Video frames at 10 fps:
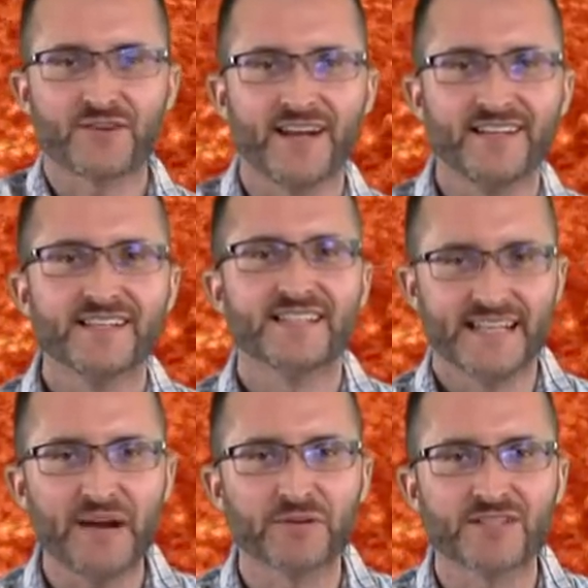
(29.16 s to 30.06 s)
right,
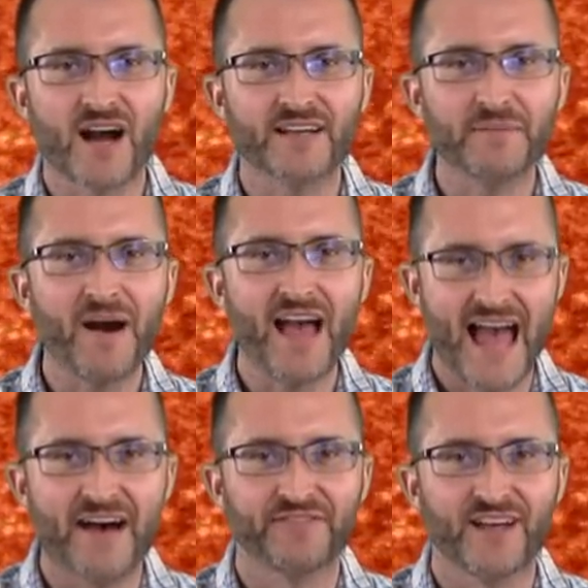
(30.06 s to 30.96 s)
today we're talking about
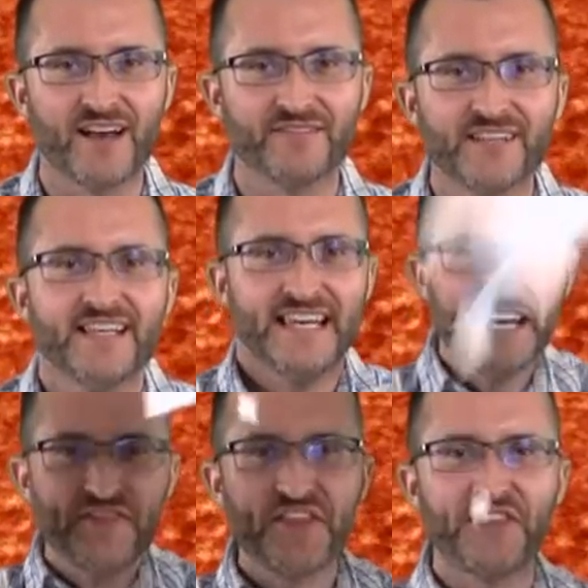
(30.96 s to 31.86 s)
Half-Life. Hit the